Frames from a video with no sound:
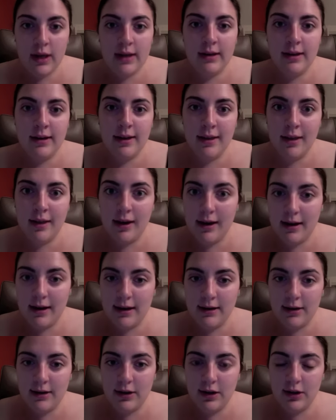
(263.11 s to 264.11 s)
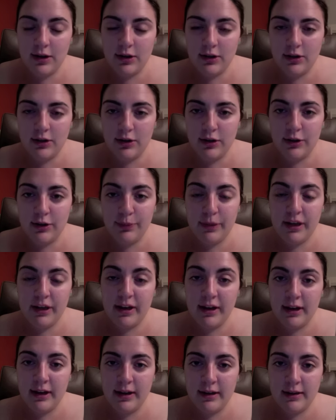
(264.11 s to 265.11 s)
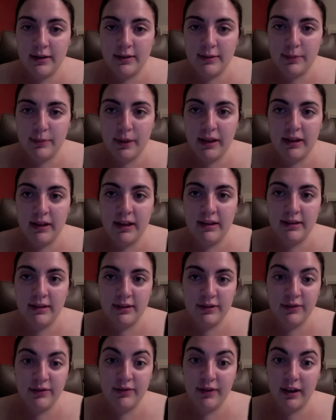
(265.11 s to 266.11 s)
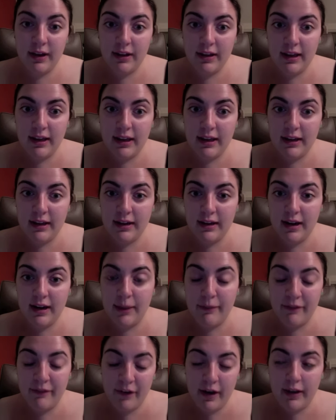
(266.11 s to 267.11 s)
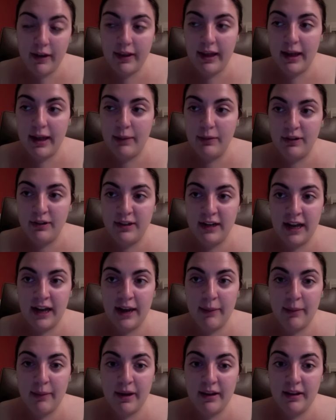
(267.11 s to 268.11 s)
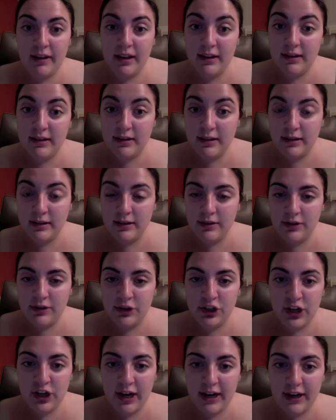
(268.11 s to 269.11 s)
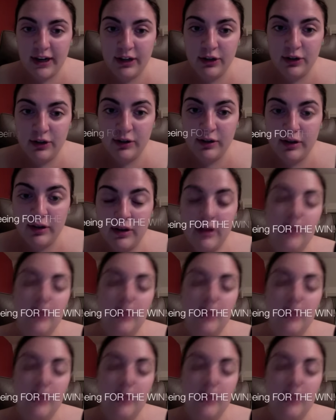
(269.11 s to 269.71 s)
to the eye doctor because I'm finally able to get my lenses changed.